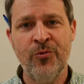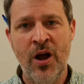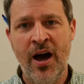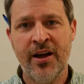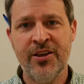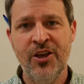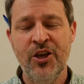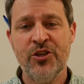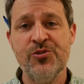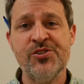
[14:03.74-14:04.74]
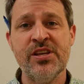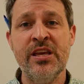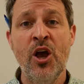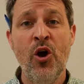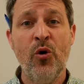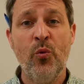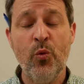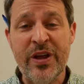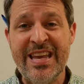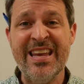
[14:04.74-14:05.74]
rock. You see,
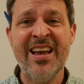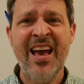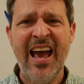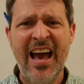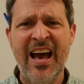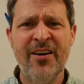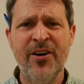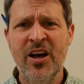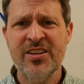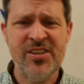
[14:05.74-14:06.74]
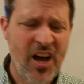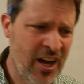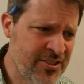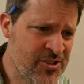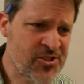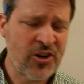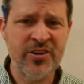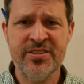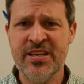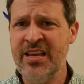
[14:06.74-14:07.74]
we have
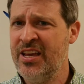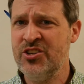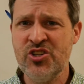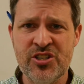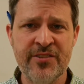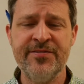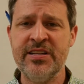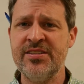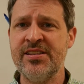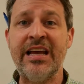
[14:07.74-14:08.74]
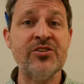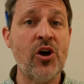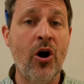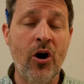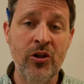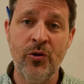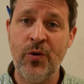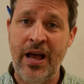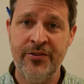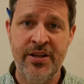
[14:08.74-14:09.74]
uncertainty and shifting sands all
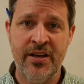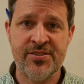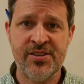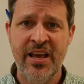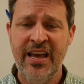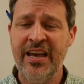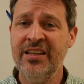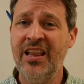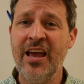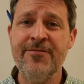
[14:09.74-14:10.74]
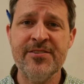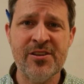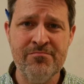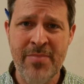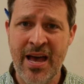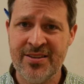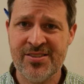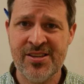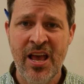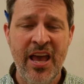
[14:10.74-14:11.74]
around us, and life is a
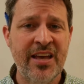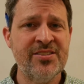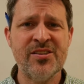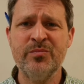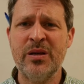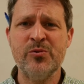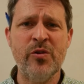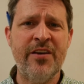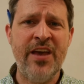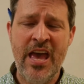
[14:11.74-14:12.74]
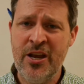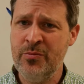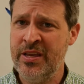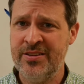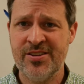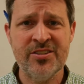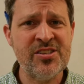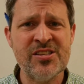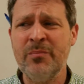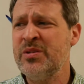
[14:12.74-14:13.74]
mess, and sometimes we have enemies, and
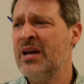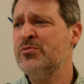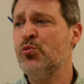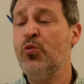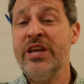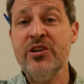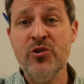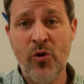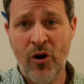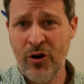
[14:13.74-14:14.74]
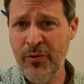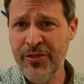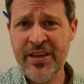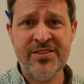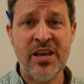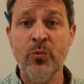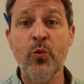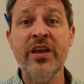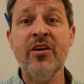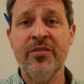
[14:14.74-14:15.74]
sometimes we do horrible things, and
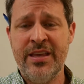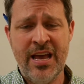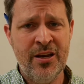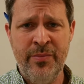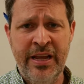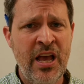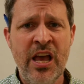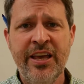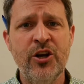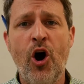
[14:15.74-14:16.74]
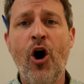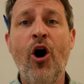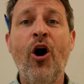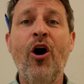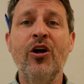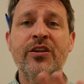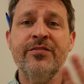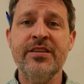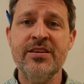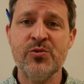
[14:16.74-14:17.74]
we are the enemy. In all
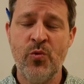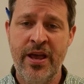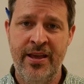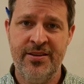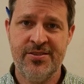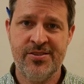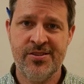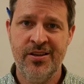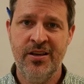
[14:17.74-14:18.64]
of these ways,